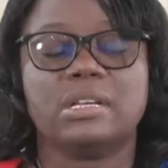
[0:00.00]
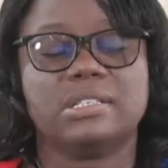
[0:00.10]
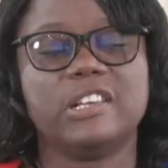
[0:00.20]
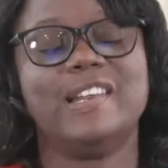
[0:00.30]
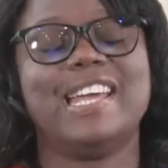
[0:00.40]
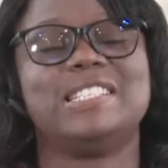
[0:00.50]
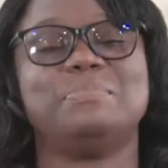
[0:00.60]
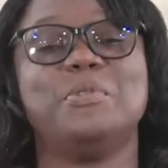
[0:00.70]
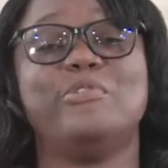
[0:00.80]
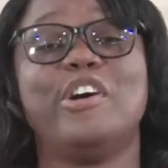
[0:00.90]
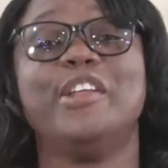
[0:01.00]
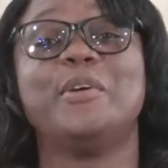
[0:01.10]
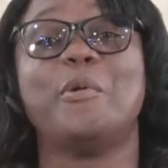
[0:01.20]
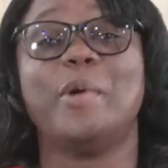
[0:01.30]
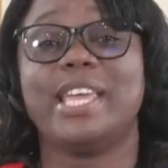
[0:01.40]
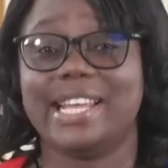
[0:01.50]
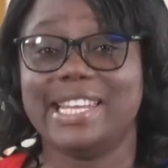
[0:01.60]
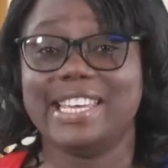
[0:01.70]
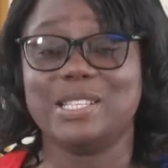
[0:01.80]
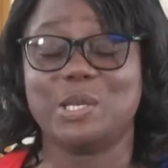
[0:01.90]
So let's move on
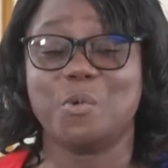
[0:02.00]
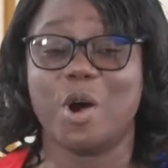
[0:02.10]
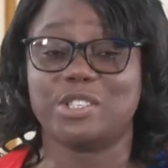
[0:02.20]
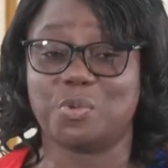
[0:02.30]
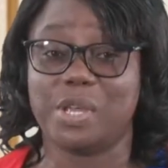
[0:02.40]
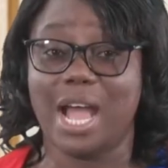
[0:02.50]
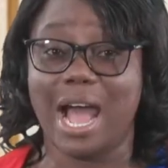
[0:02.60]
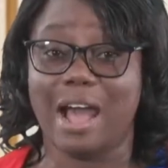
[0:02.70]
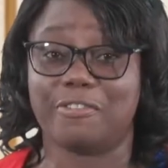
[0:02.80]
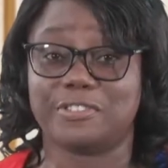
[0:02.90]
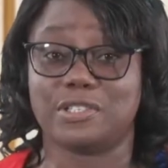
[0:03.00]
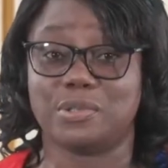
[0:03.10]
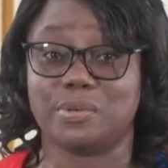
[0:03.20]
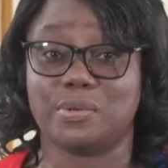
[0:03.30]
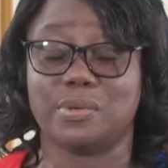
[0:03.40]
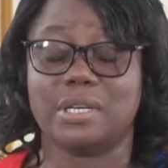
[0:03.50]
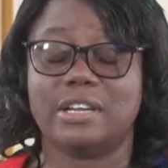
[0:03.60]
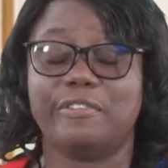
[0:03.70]
quickly into what we have to do